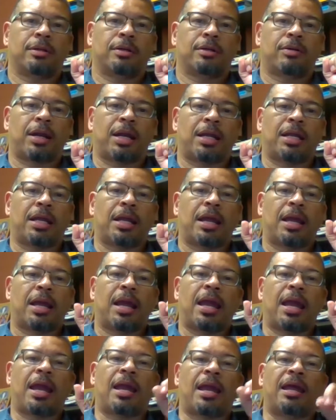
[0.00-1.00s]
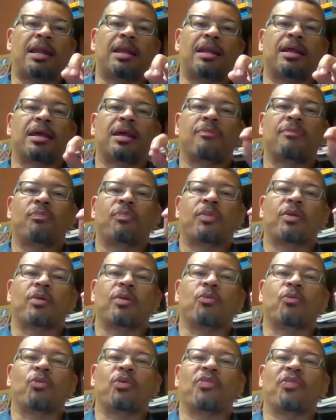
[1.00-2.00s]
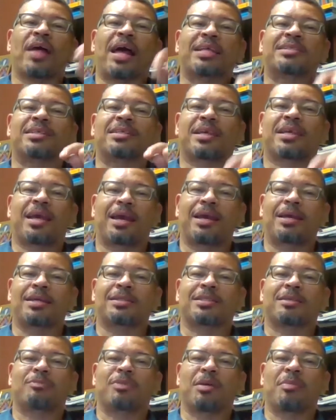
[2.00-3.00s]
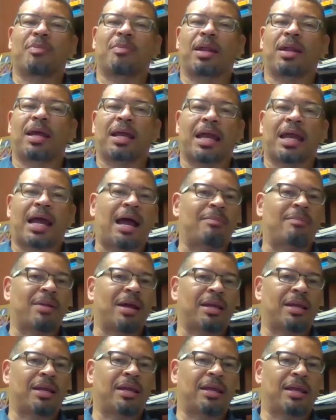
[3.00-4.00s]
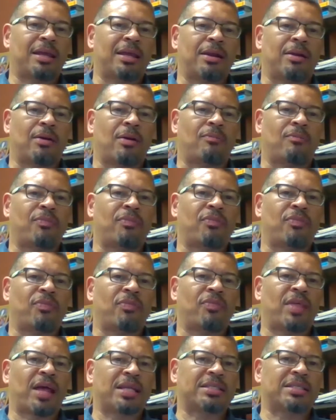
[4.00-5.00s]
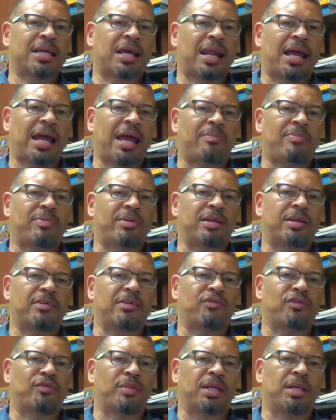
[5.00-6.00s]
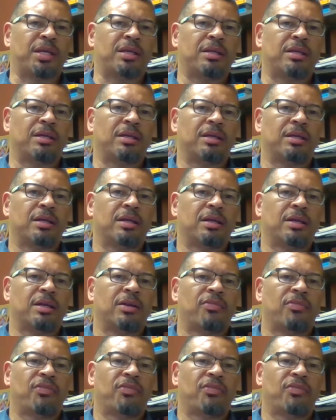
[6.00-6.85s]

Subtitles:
right? And when that's the case, and people are like, I'm not, you know, that's not happening for me. Then